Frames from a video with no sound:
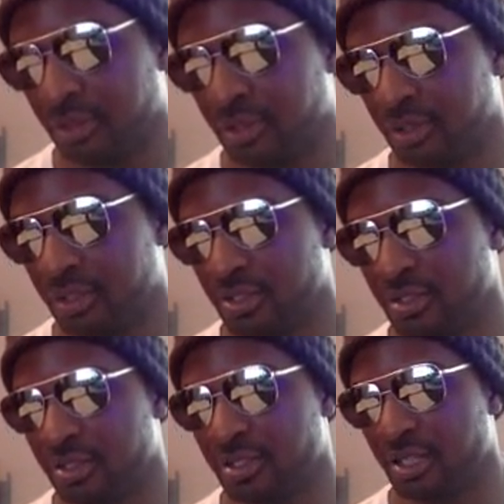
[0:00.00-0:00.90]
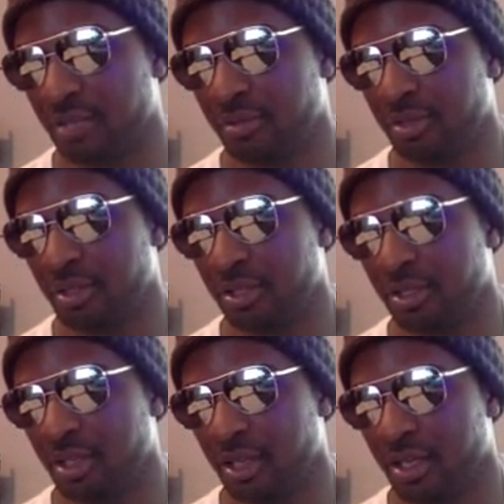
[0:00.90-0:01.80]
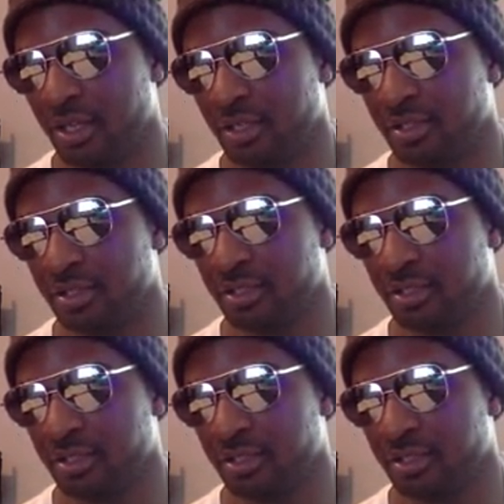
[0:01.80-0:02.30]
is the same thing as